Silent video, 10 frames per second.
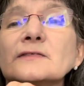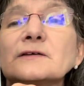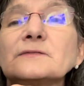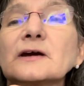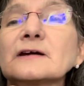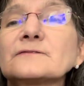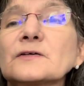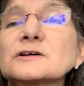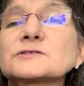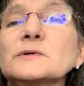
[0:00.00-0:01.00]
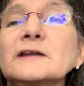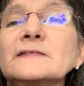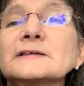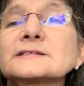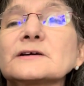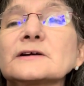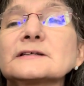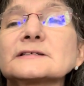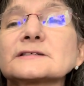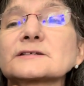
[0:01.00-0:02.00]
The very first one in this
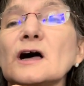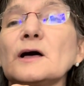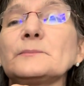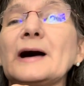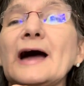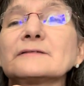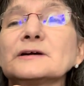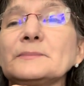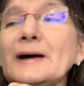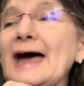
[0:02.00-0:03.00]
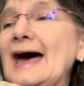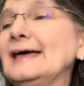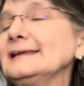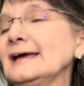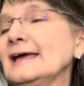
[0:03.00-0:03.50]
series is called Pirate Pat.